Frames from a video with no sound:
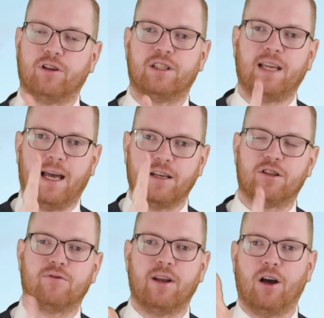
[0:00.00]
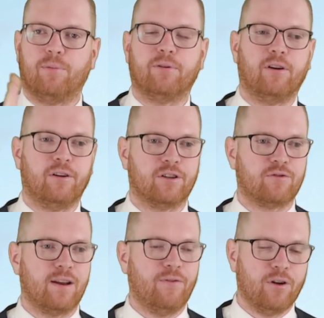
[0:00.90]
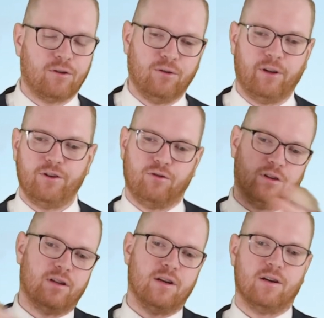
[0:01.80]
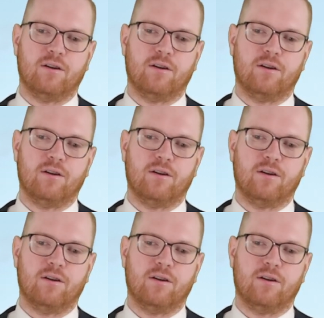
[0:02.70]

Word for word: not starting straight up, uh, straight vertical, and you can